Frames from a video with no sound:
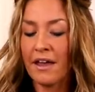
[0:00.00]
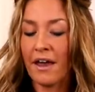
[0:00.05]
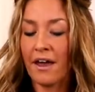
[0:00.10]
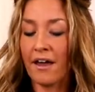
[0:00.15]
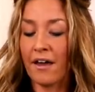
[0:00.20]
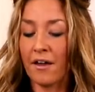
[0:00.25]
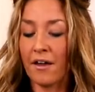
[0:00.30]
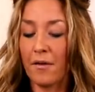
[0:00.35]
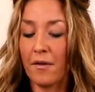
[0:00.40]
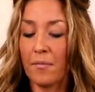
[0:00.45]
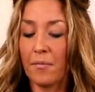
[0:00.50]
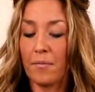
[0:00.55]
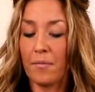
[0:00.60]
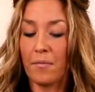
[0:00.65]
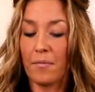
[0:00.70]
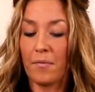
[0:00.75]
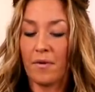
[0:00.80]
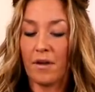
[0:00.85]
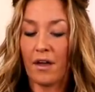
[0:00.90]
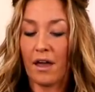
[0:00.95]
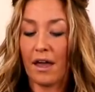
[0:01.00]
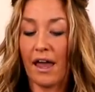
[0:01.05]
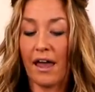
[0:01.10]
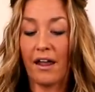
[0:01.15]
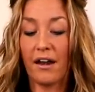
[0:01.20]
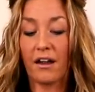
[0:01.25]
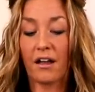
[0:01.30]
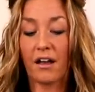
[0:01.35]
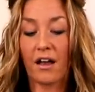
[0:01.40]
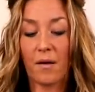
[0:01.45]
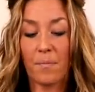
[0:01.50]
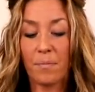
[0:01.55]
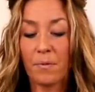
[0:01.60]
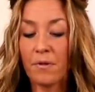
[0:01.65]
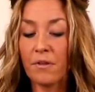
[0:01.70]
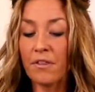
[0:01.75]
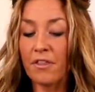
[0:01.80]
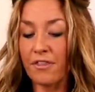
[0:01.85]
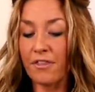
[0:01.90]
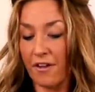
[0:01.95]
I had a
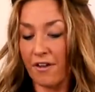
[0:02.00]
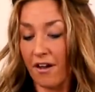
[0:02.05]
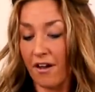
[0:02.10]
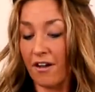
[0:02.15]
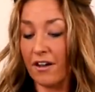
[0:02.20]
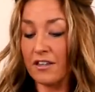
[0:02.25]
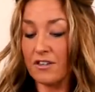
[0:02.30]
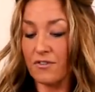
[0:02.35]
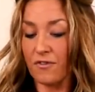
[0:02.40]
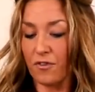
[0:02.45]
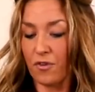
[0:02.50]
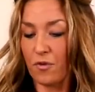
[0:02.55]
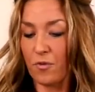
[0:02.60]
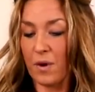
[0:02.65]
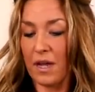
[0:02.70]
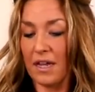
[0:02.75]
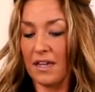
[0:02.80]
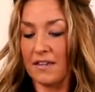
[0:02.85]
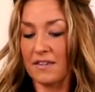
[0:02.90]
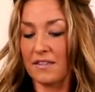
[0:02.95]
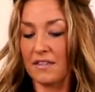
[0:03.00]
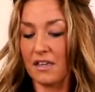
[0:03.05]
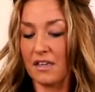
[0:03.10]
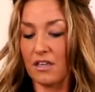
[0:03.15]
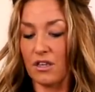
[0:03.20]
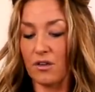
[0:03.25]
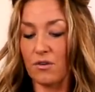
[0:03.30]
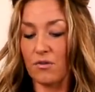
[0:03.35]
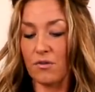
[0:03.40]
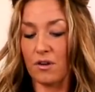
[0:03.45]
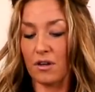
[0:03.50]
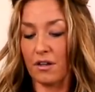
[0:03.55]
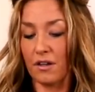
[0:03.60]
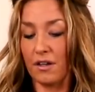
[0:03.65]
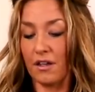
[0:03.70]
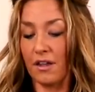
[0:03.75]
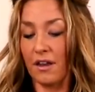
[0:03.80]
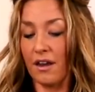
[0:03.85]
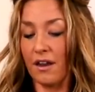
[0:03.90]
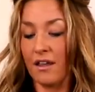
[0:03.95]
couple thoughts for ways that you
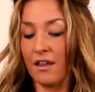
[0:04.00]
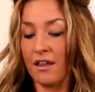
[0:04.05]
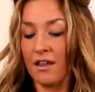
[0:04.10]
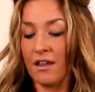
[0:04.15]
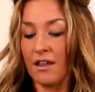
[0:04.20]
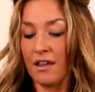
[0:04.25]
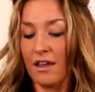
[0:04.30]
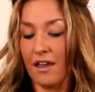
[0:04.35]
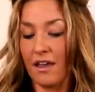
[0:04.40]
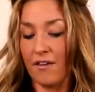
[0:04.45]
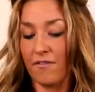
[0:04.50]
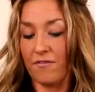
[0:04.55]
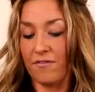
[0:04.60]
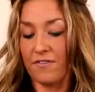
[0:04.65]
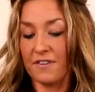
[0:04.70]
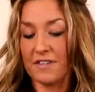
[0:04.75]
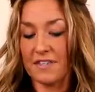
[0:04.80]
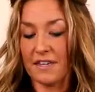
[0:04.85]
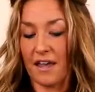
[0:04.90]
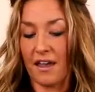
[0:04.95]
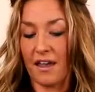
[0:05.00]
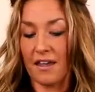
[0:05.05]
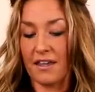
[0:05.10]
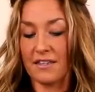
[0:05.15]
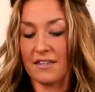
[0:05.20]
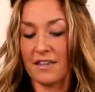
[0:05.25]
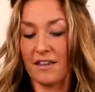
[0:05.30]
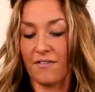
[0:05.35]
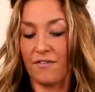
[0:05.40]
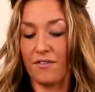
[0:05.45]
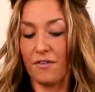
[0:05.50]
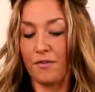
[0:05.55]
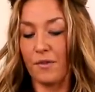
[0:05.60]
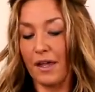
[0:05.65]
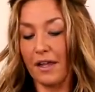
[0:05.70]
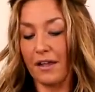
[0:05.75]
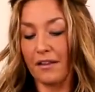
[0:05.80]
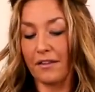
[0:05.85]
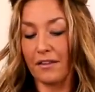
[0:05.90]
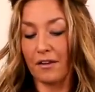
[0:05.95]
could emphasize if you
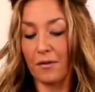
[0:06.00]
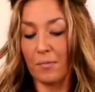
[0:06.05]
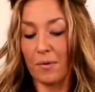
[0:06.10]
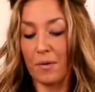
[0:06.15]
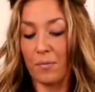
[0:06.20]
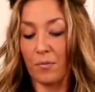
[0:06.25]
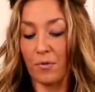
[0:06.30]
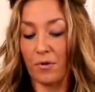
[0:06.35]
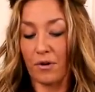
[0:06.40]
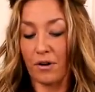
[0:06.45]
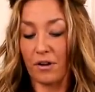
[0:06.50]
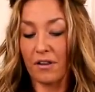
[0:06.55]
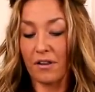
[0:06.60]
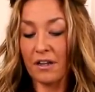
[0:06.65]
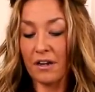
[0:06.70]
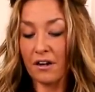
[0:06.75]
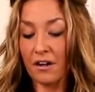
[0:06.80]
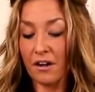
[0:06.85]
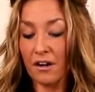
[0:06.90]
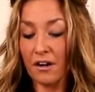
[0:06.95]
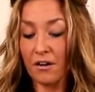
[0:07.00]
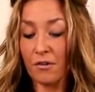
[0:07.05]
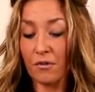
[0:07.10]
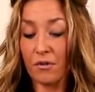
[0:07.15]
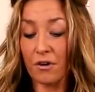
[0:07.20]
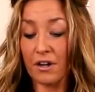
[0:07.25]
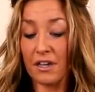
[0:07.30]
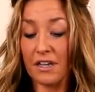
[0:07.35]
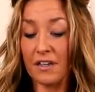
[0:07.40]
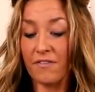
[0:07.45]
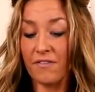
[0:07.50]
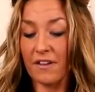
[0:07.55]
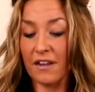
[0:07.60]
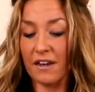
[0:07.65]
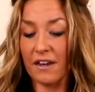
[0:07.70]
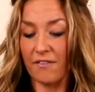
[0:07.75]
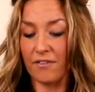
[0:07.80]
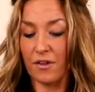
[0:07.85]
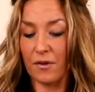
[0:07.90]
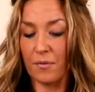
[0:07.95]
like a little bit more glitter, or even
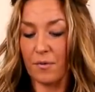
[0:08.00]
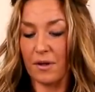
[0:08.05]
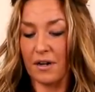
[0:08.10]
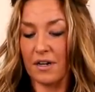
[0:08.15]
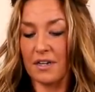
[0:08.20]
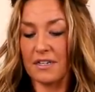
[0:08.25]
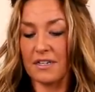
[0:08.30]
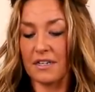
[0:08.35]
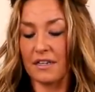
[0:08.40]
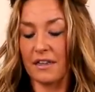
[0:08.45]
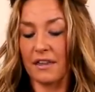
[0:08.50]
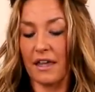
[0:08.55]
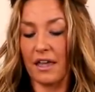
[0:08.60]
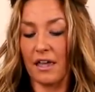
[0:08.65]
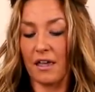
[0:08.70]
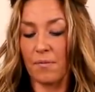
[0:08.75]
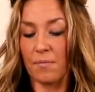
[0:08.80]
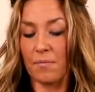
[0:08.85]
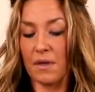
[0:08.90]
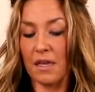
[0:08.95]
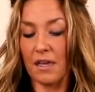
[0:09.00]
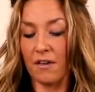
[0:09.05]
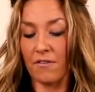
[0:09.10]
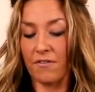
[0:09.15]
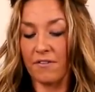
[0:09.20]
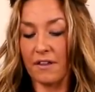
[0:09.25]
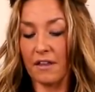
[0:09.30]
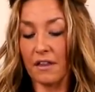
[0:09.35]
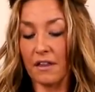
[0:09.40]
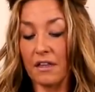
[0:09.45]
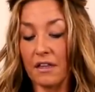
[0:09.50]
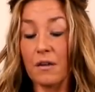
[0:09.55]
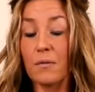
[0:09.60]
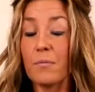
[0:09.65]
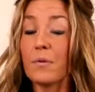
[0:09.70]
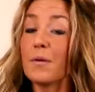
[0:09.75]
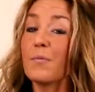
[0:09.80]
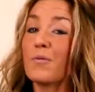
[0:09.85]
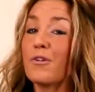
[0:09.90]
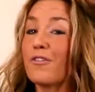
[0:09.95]
if you wanted to like make it feel a little
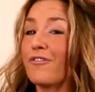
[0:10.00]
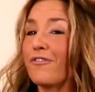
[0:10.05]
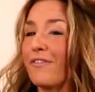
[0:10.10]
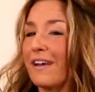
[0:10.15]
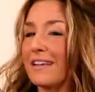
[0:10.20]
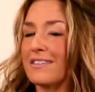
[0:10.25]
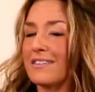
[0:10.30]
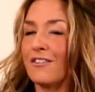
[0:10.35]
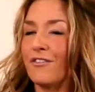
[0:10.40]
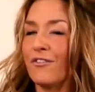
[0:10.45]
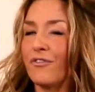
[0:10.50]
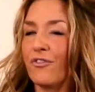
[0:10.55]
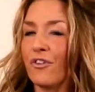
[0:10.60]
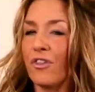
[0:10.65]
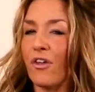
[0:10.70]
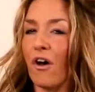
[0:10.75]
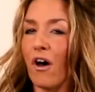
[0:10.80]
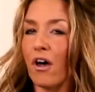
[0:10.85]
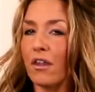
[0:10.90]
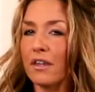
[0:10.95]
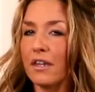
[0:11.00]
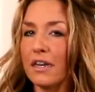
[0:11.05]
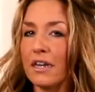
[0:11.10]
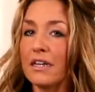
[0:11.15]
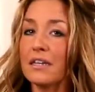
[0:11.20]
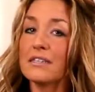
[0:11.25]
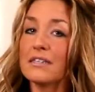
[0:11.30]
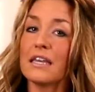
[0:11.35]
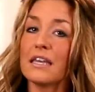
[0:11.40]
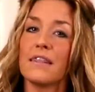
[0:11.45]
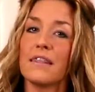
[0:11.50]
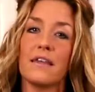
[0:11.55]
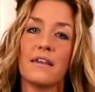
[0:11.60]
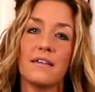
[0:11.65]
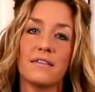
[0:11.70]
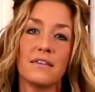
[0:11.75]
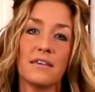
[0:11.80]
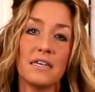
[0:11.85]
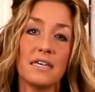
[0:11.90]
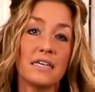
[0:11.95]
bit more festive for the holidays and
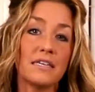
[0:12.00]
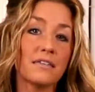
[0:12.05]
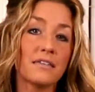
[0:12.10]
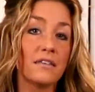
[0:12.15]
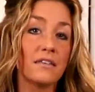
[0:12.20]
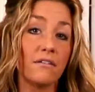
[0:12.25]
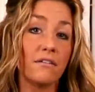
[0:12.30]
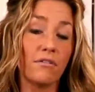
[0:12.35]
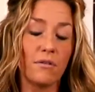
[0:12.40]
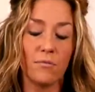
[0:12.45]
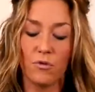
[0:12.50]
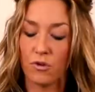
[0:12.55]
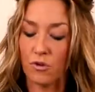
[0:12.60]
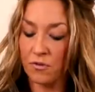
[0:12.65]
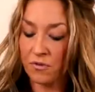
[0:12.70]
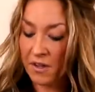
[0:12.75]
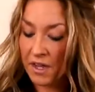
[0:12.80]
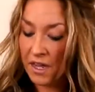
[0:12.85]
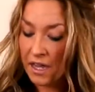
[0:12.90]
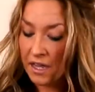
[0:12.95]
then easily remove.